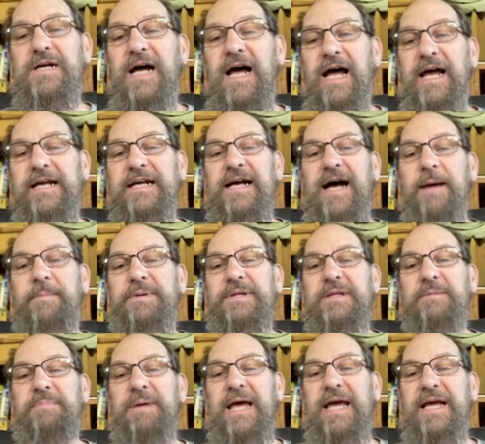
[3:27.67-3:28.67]
I copied
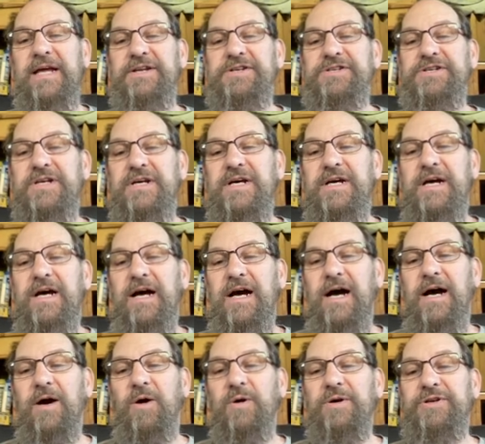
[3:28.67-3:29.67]
the page
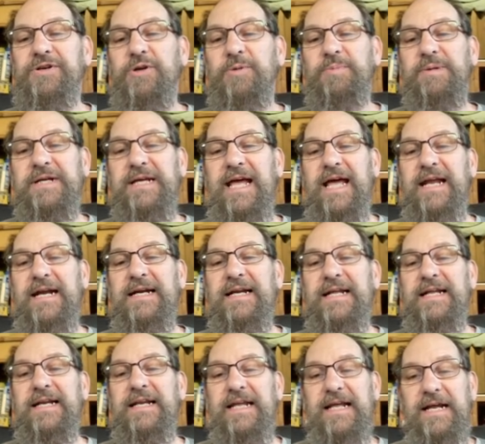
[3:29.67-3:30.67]
or duplicated
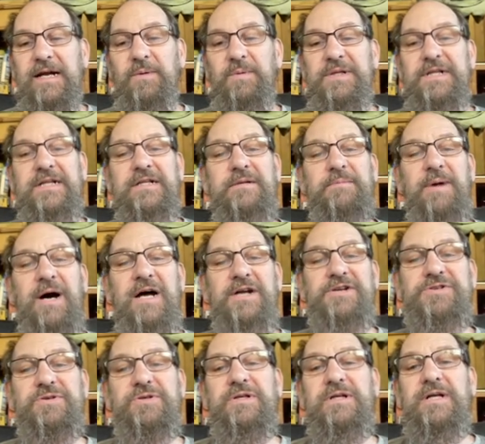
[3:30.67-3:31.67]
it here within the
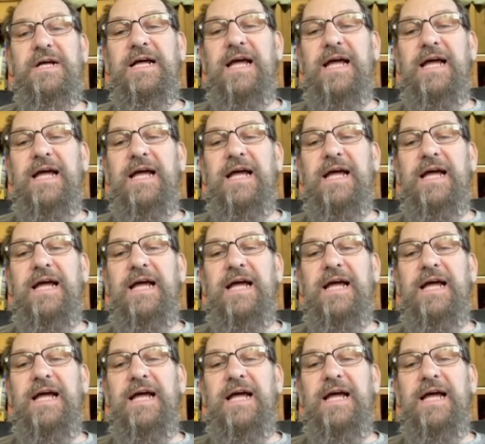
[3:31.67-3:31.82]
module